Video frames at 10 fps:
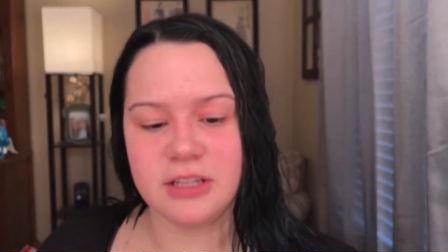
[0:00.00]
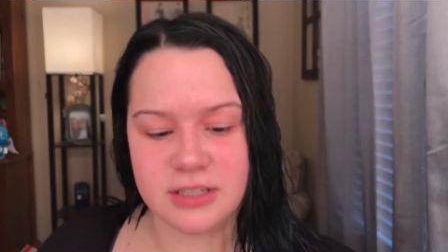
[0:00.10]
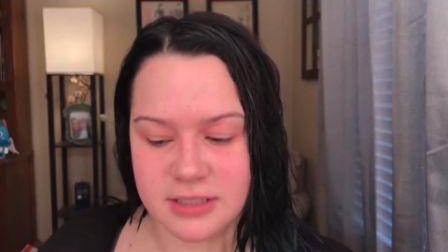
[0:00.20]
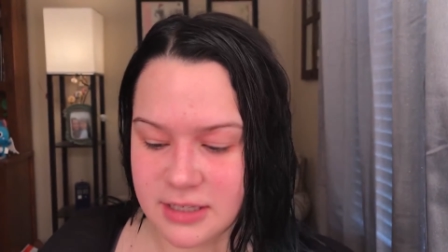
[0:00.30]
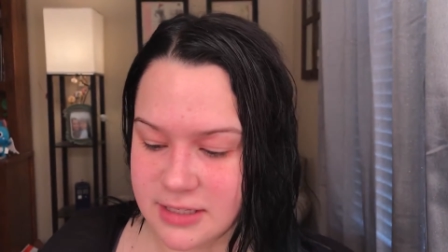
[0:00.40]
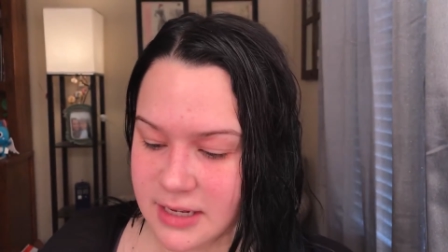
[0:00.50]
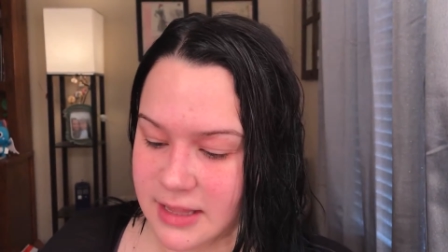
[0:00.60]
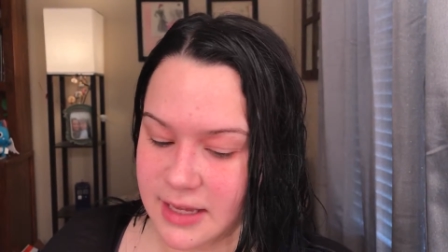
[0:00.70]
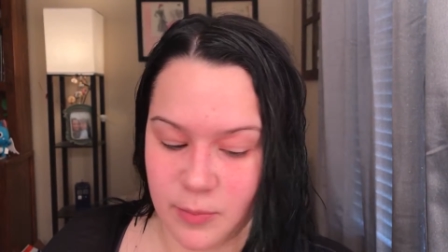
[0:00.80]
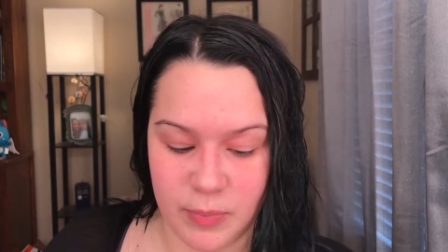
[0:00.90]
it's
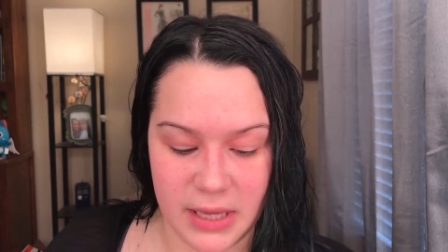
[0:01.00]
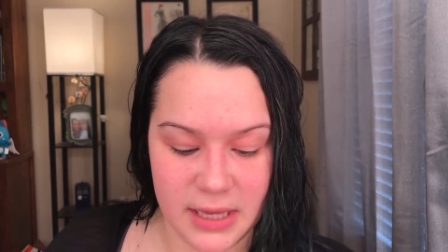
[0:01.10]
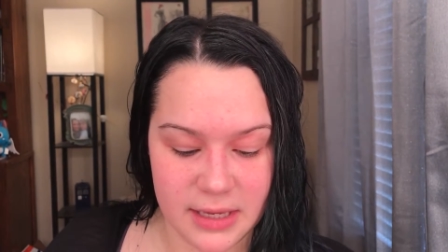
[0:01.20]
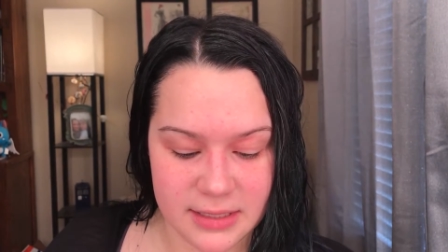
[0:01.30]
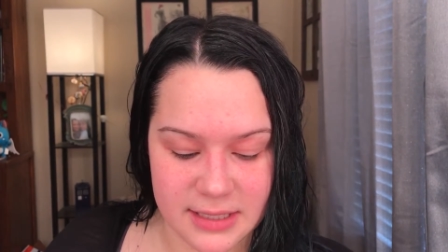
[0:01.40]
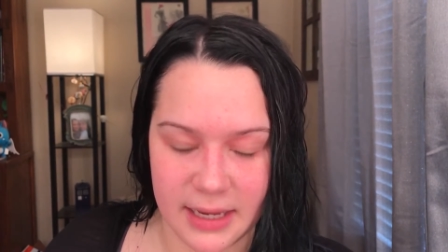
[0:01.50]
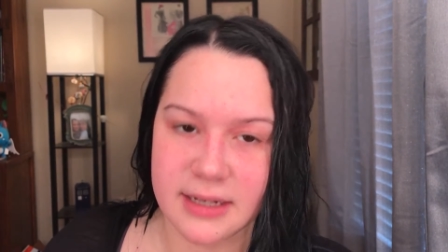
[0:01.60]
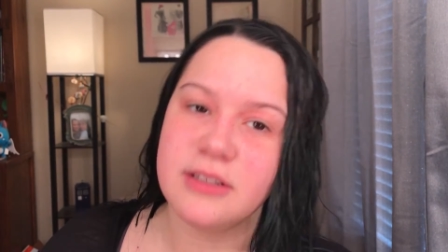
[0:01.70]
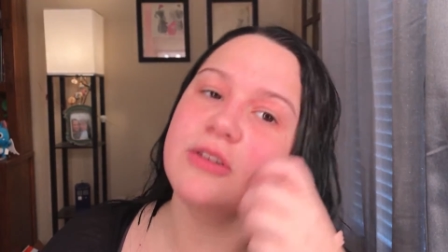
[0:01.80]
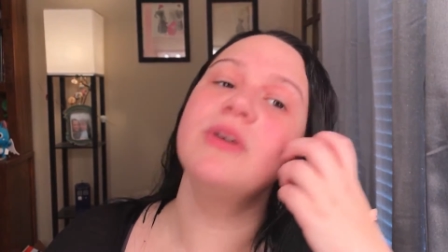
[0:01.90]
got like a pink
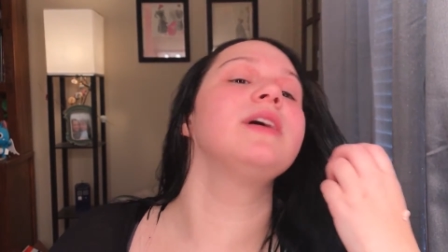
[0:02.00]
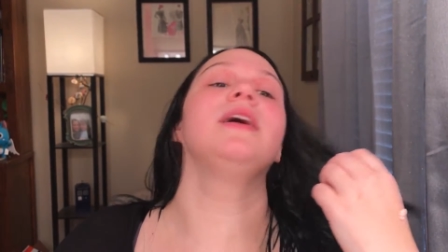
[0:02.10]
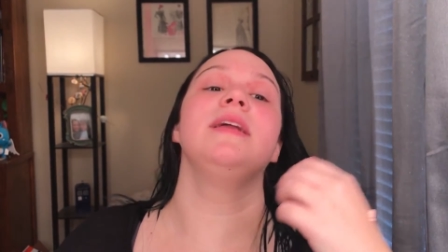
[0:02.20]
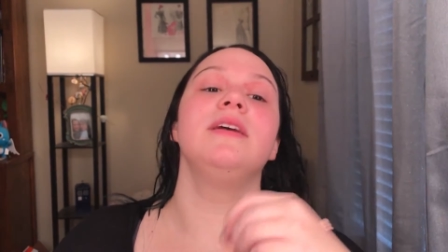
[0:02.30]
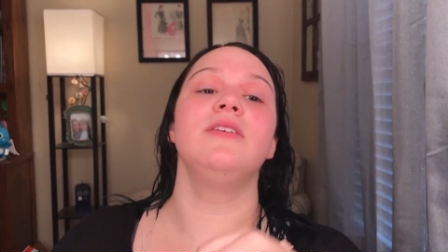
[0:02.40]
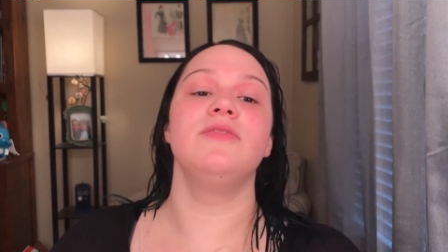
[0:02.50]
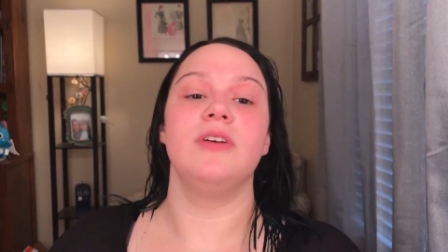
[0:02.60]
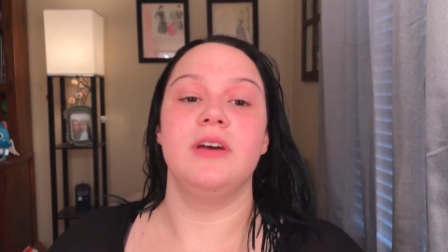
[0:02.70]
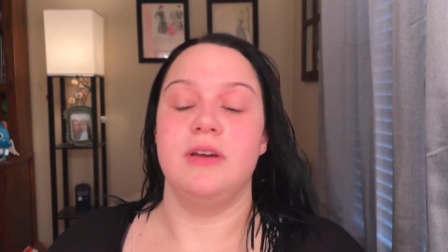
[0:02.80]
tint to it, kind of.